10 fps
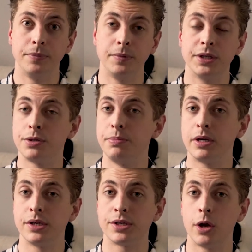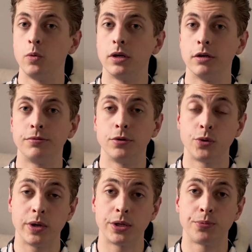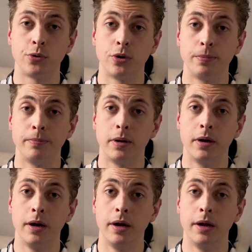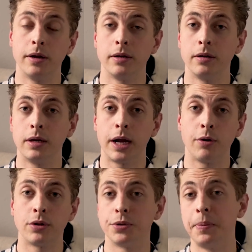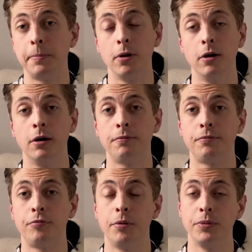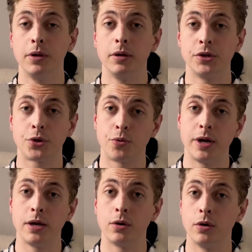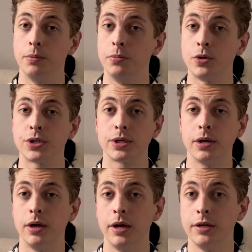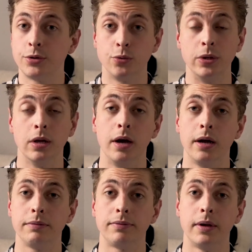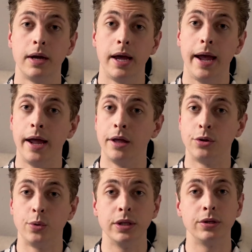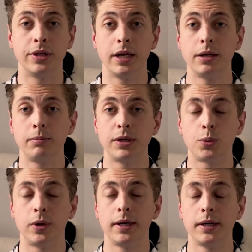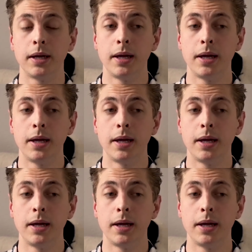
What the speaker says: This is because I would love to transform the characters people love from the screen or books into real life and to entertain them this way.